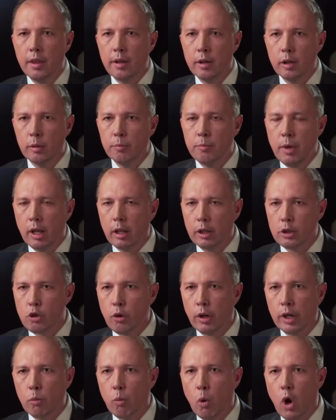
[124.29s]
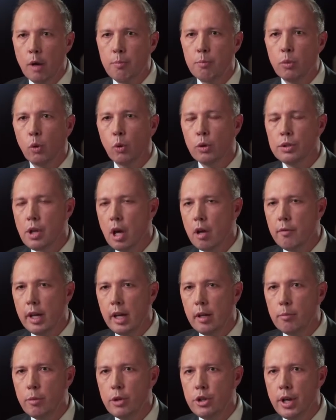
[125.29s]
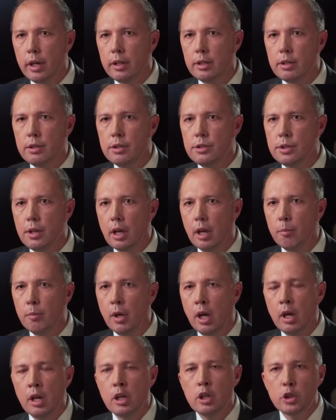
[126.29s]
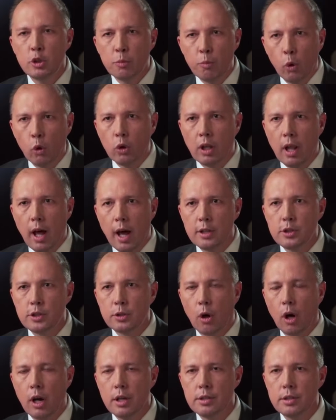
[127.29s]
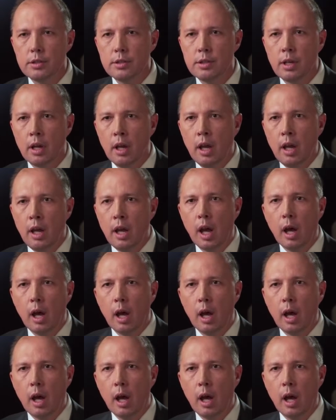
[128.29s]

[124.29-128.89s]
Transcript: there are electronic whiteboards, overhead projectors, small class sizes.